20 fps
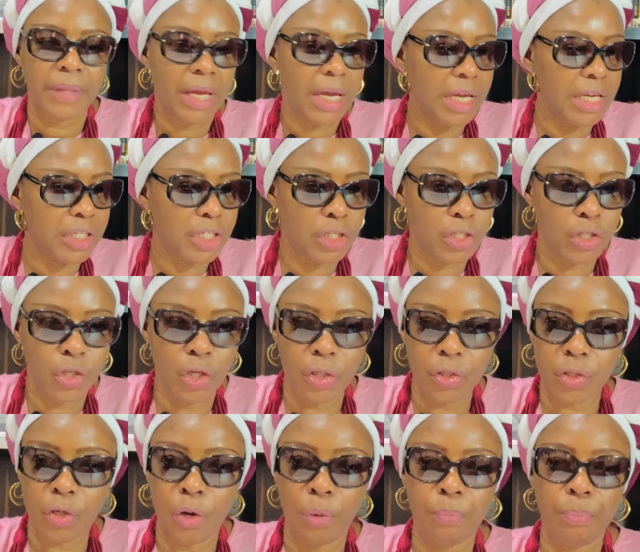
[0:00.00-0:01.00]
It's
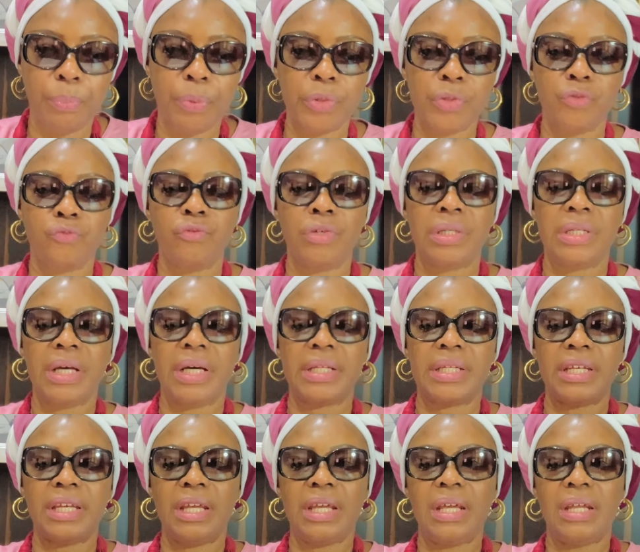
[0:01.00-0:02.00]
not compulsory that
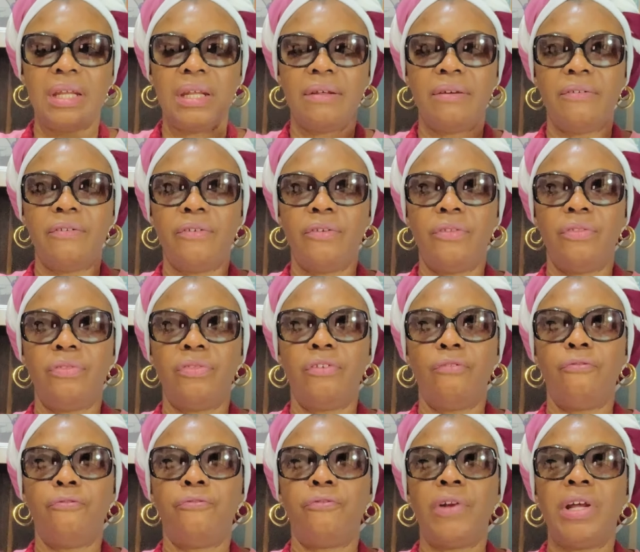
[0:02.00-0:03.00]
the
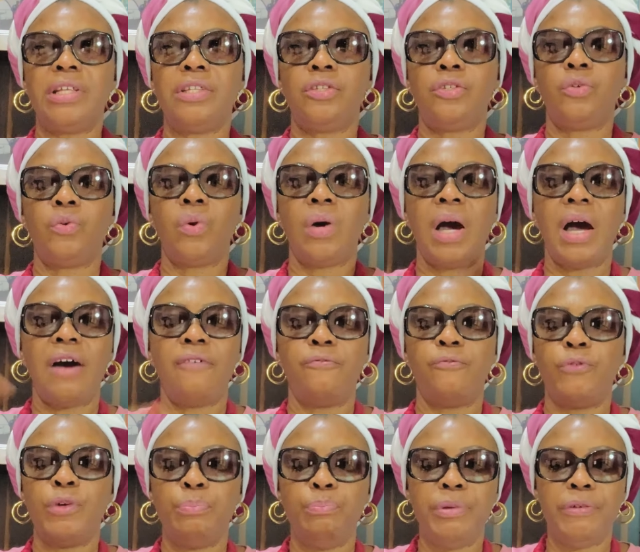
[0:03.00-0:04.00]
friends you have
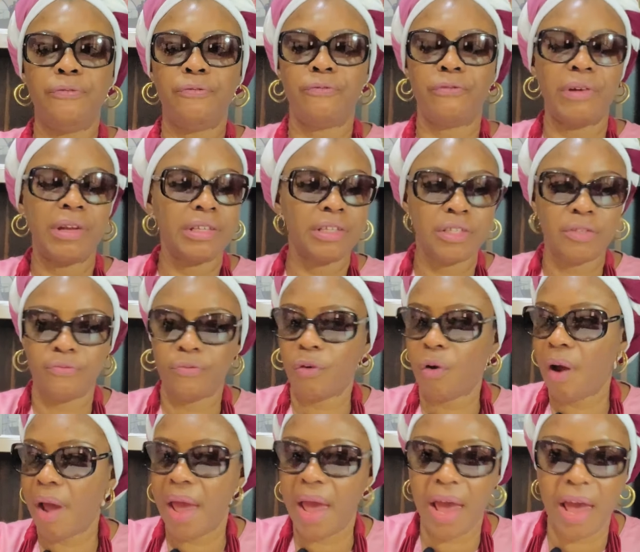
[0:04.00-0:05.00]
will be friends
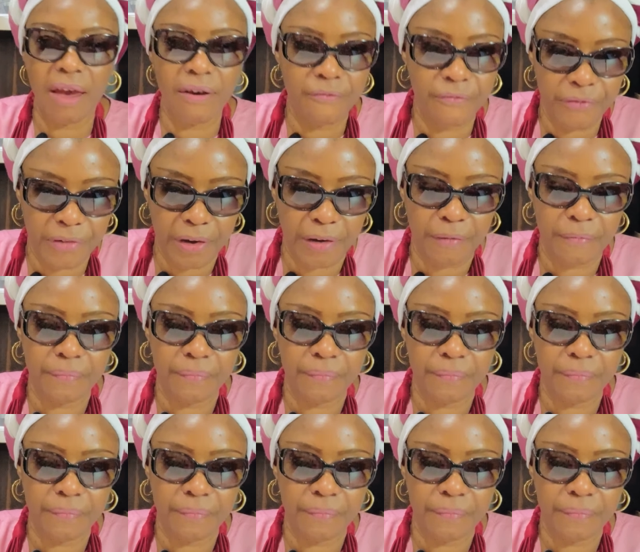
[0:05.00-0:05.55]
forever.